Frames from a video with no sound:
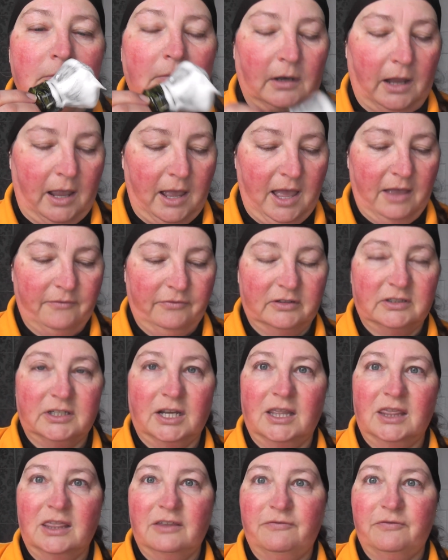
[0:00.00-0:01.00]
I haven't
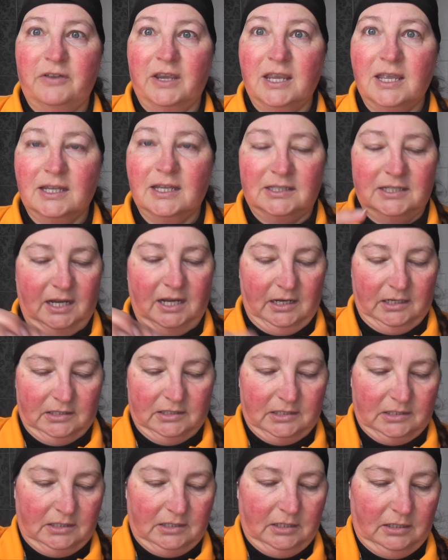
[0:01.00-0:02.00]
done the finger
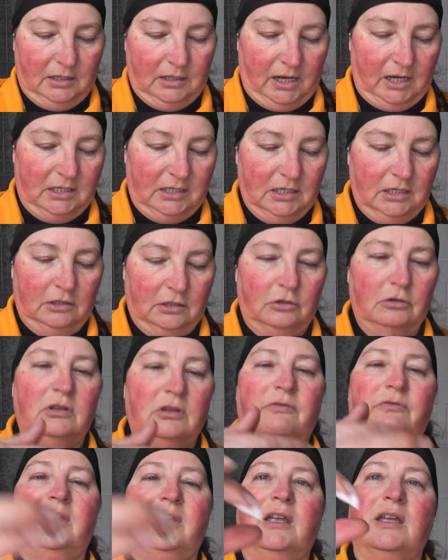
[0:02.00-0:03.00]
test. I didn't do
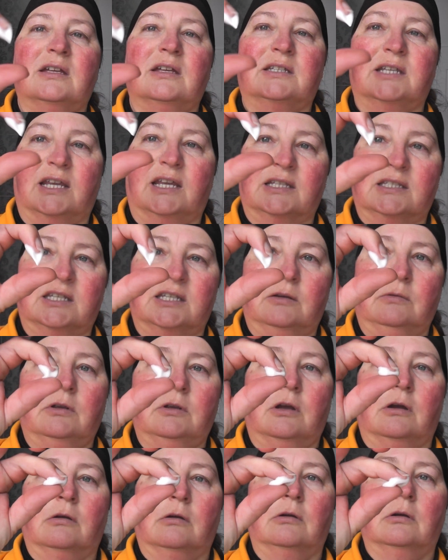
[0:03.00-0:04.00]
the finger test. Here we
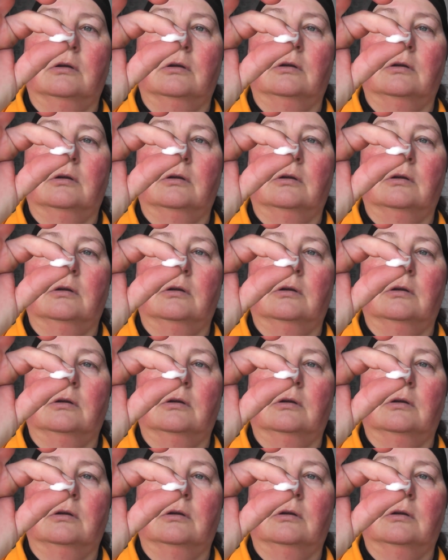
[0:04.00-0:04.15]
go.